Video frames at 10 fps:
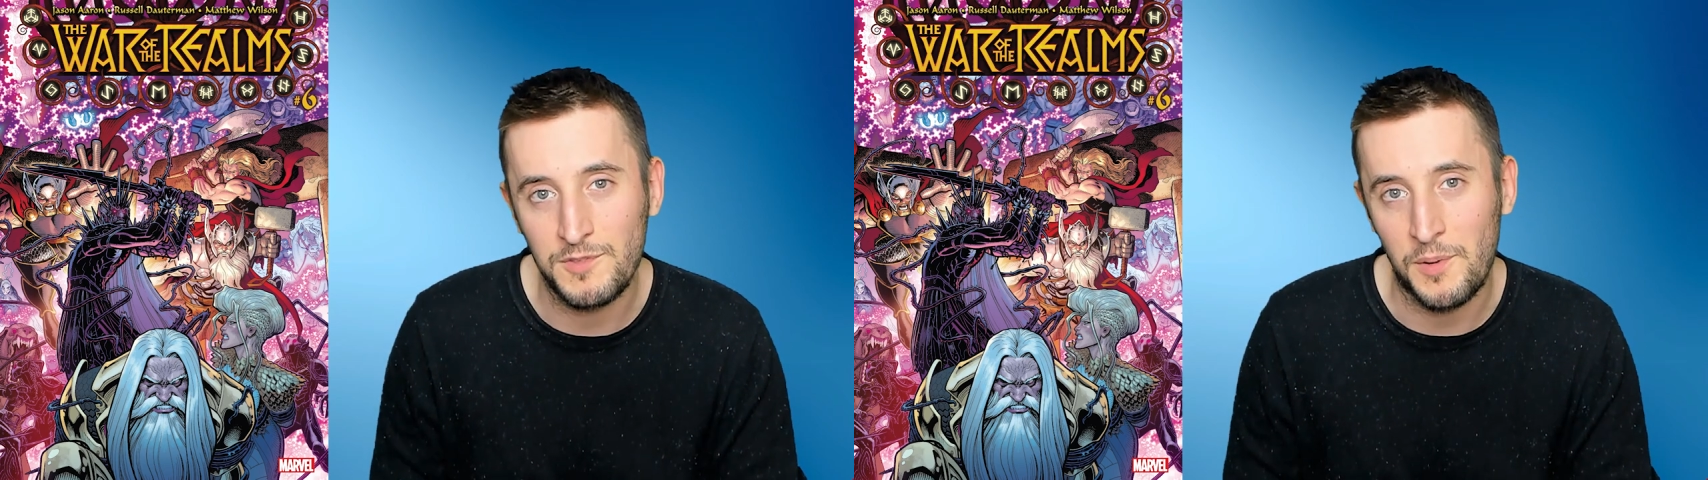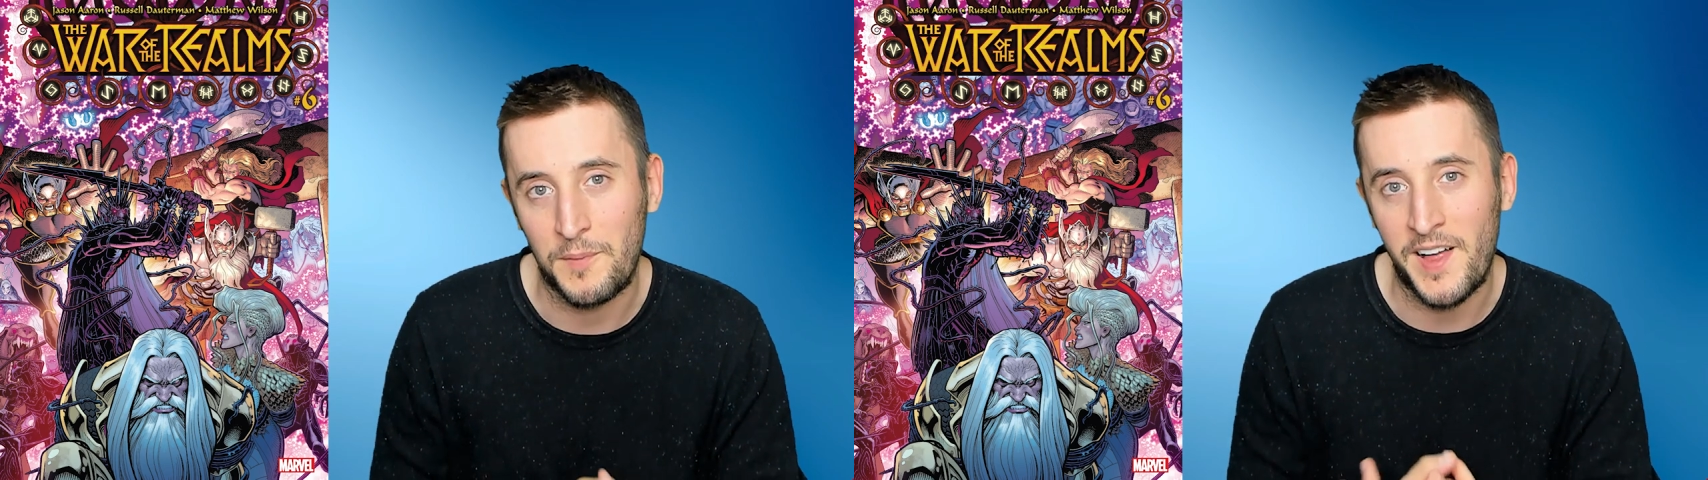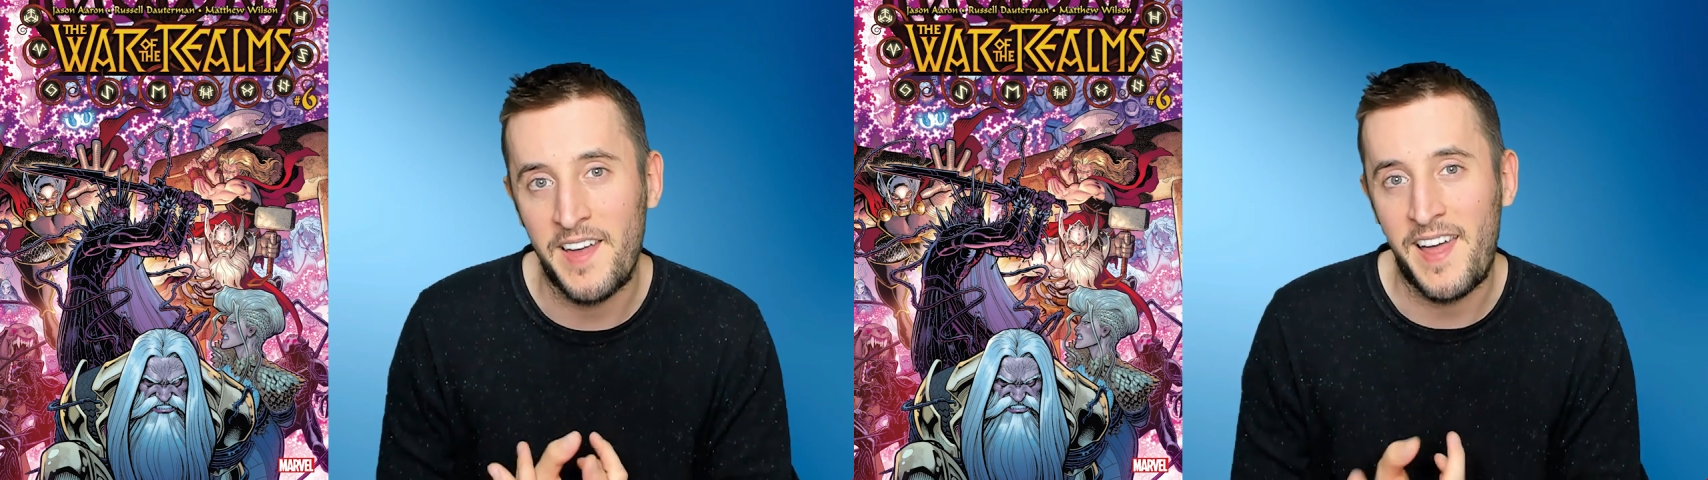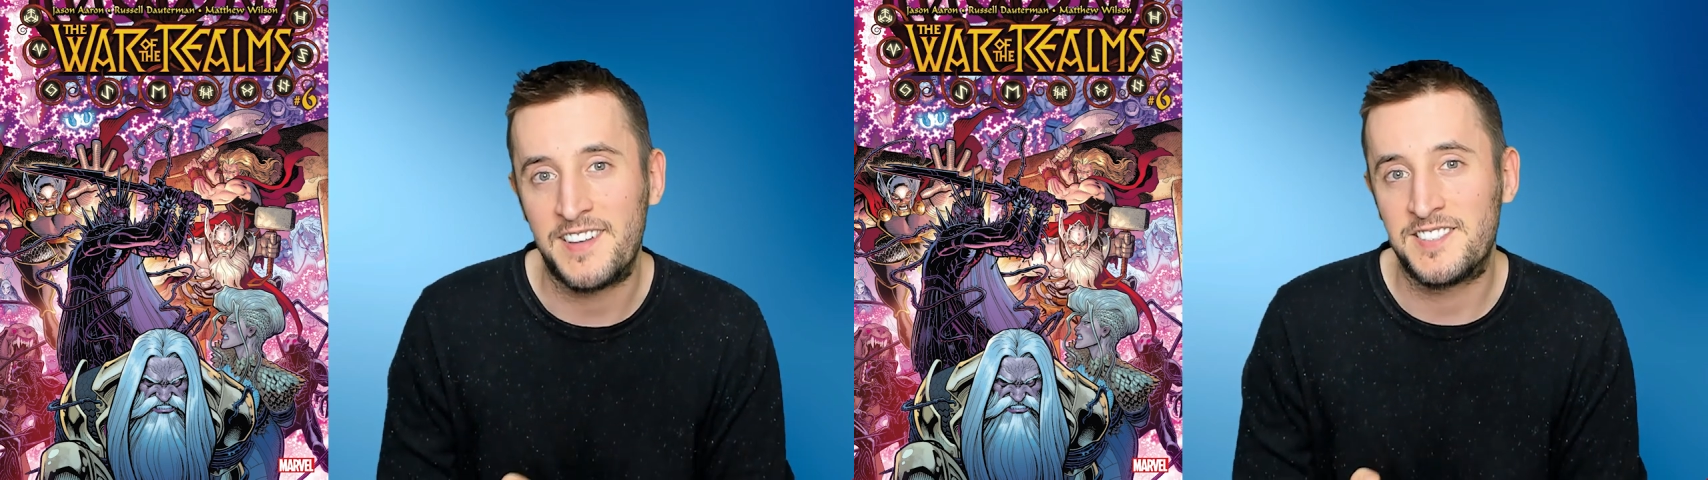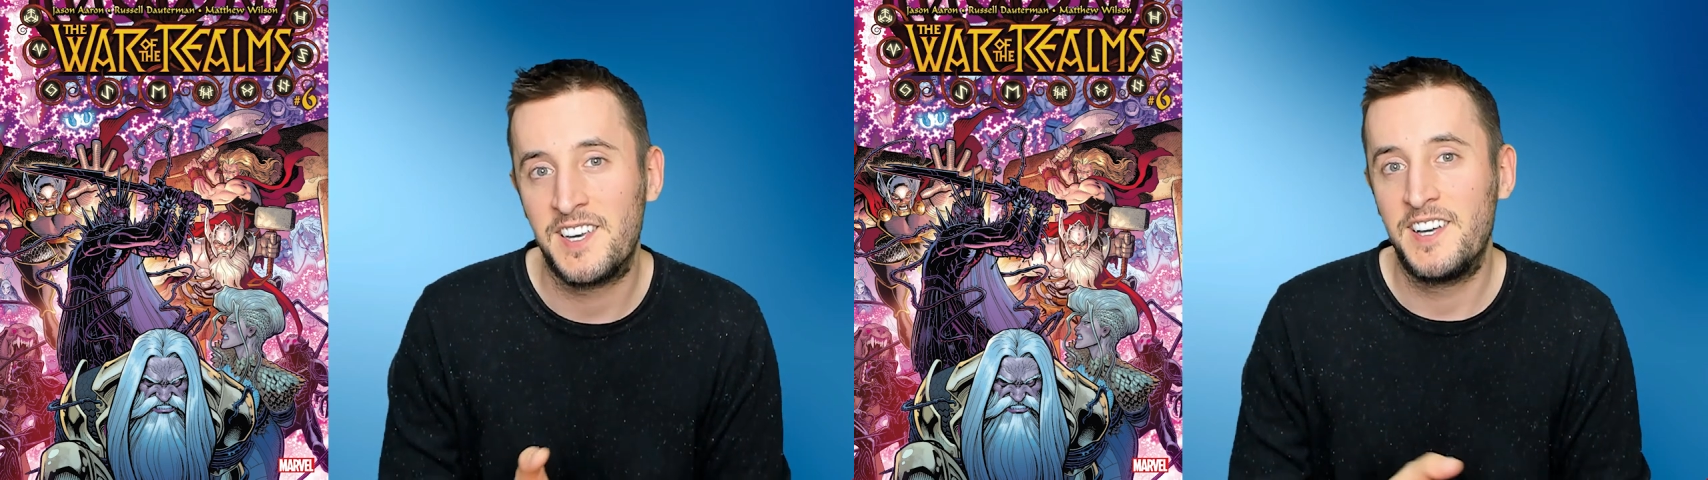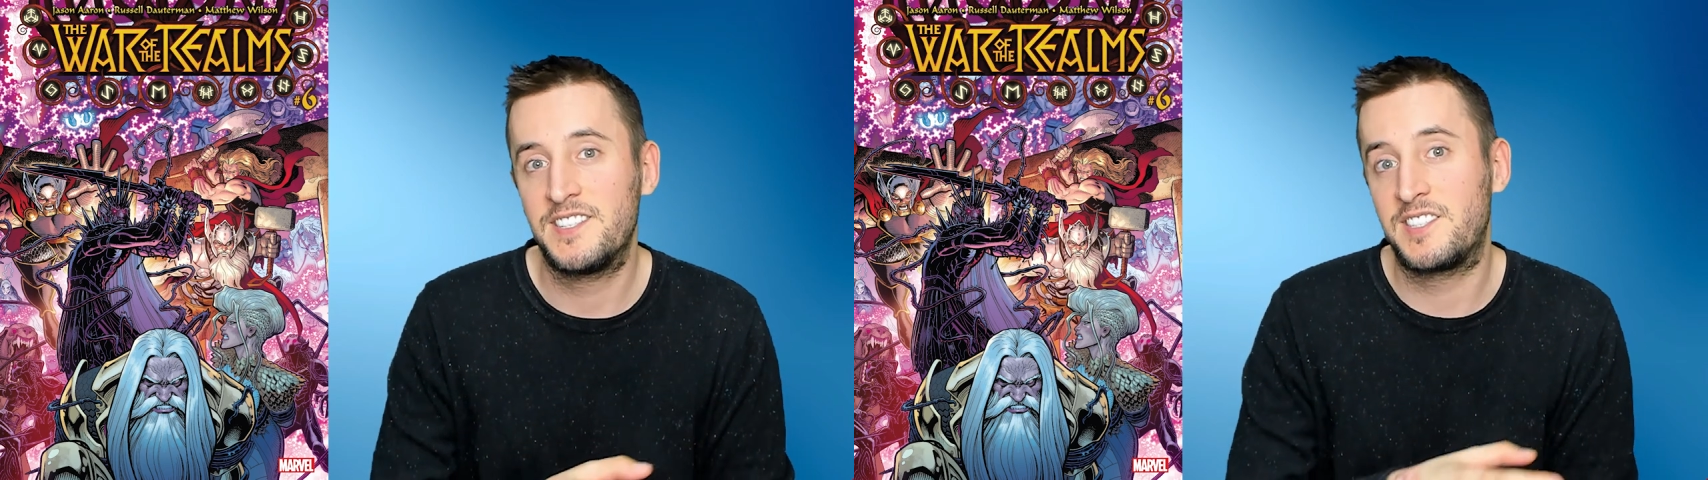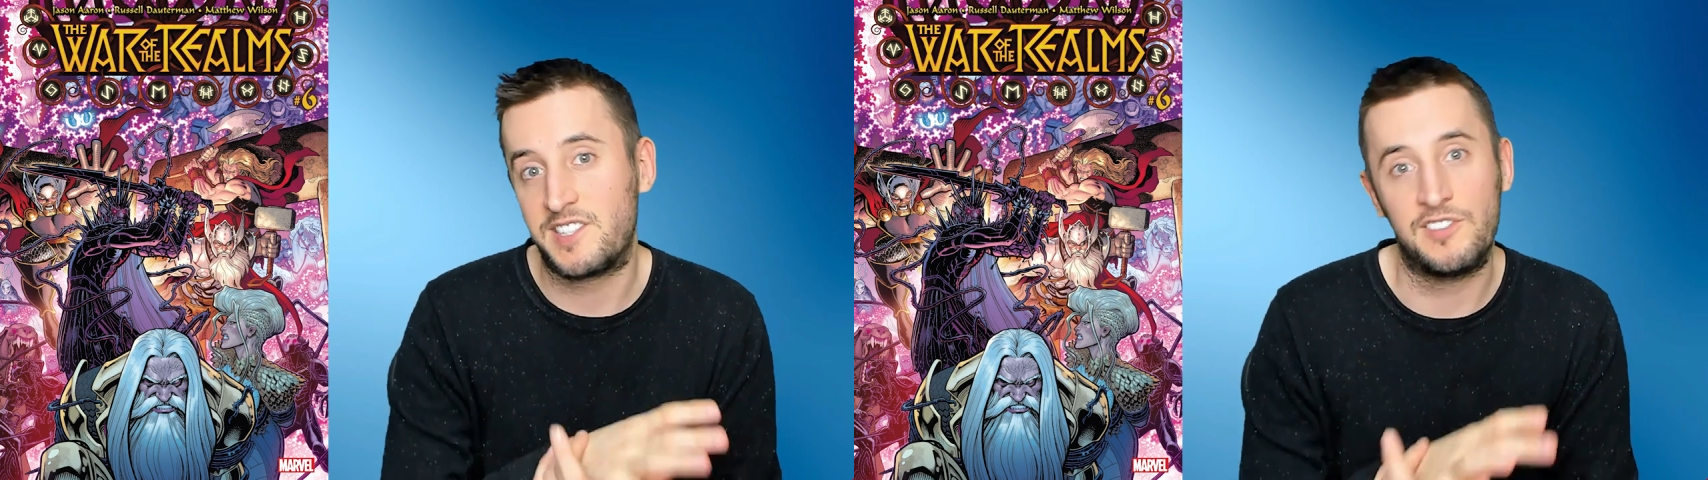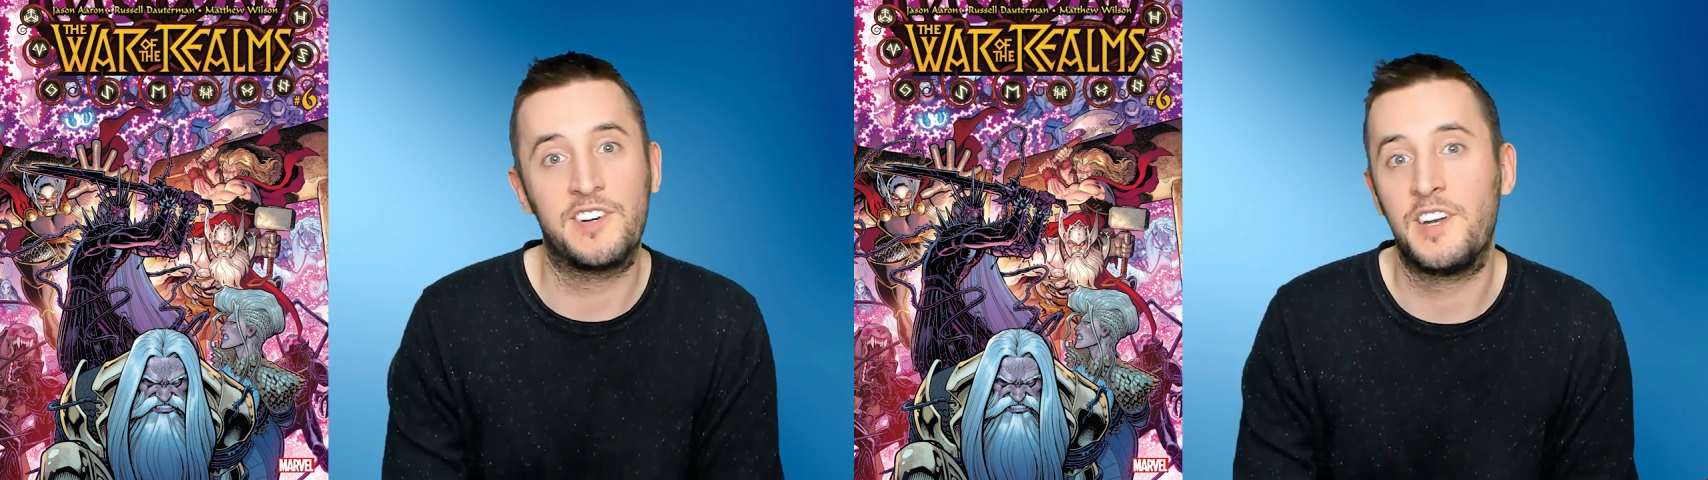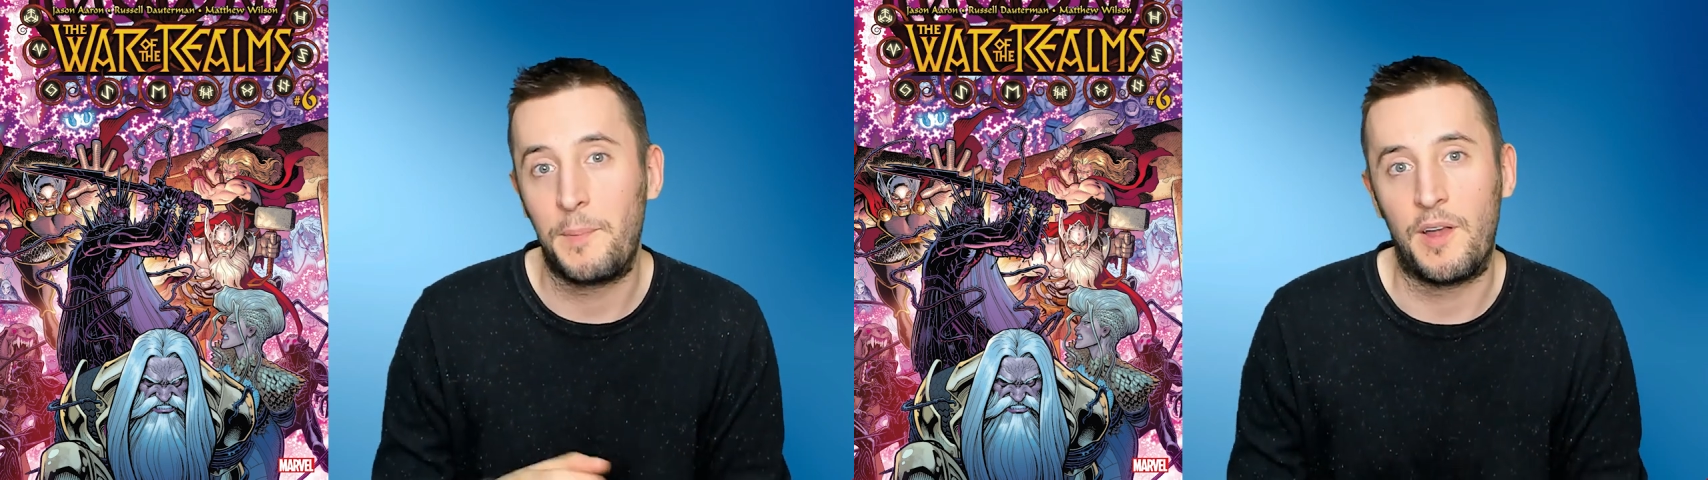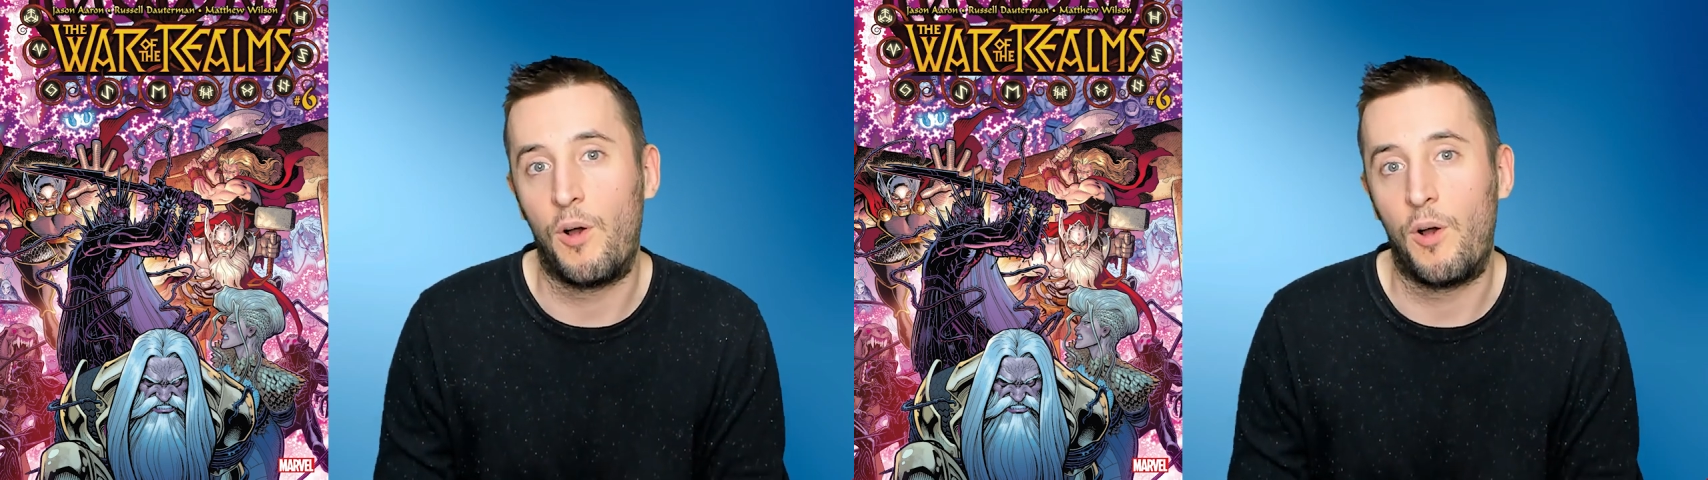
so I'm glad that's still going to be